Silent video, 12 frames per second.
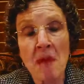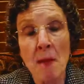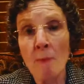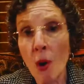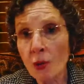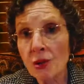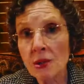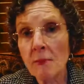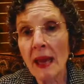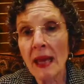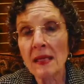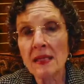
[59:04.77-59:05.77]
Most
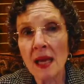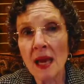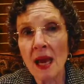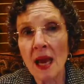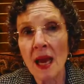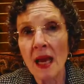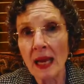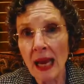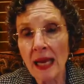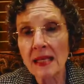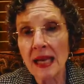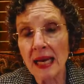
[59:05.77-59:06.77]
amazing
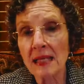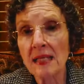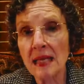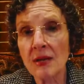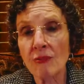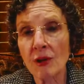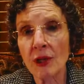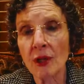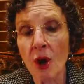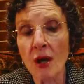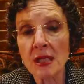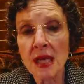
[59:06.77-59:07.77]
case I had seen in a really
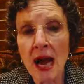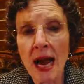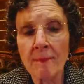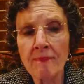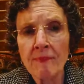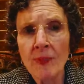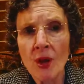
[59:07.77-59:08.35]
long time.